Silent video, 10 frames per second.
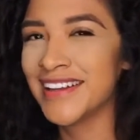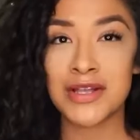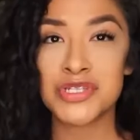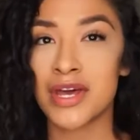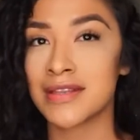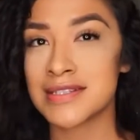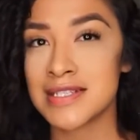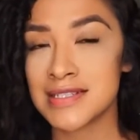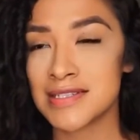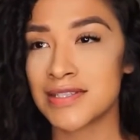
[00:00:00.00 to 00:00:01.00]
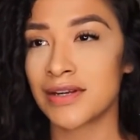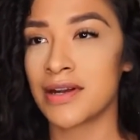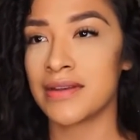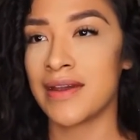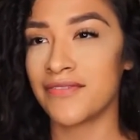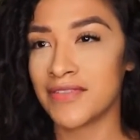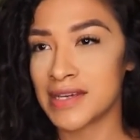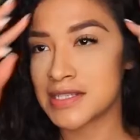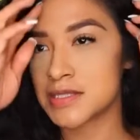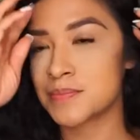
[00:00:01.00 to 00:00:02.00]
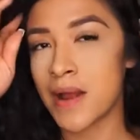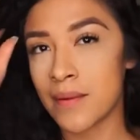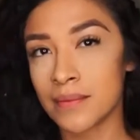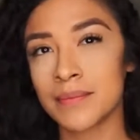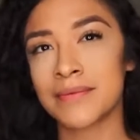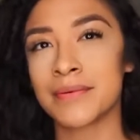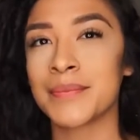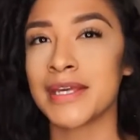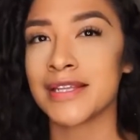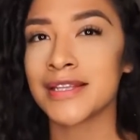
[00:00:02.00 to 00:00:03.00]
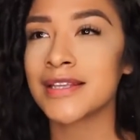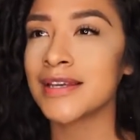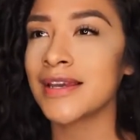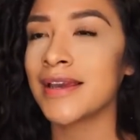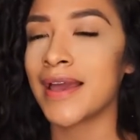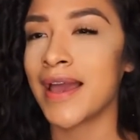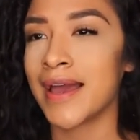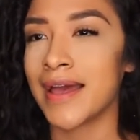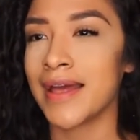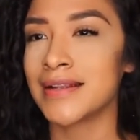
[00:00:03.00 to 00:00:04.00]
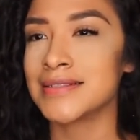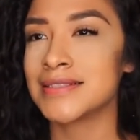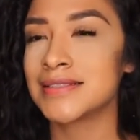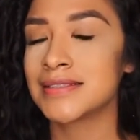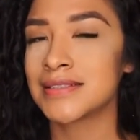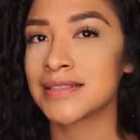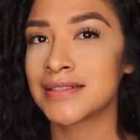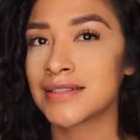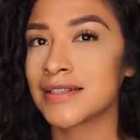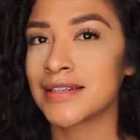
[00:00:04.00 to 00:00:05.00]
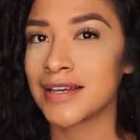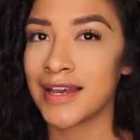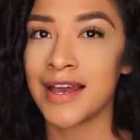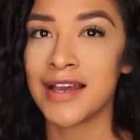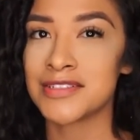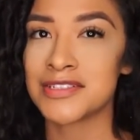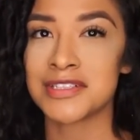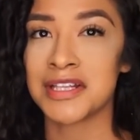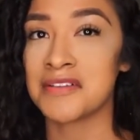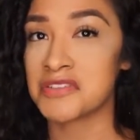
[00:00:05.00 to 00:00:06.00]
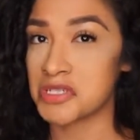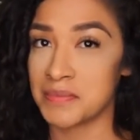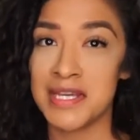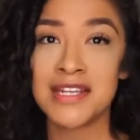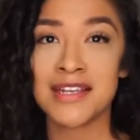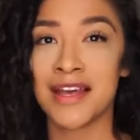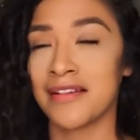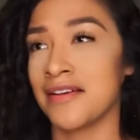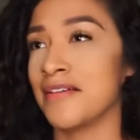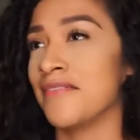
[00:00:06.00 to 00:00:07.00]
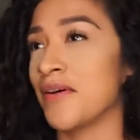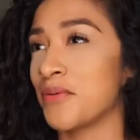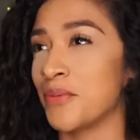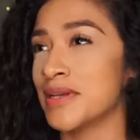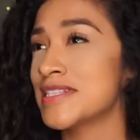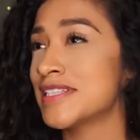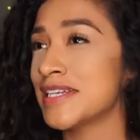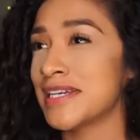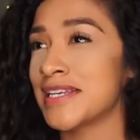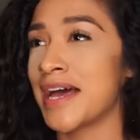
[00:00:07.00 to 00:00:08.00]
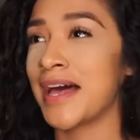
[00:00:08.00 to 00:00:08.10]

Watched all the seasons that are on Netflix probably repeatedly, and I just love Schmidt. I love Winston.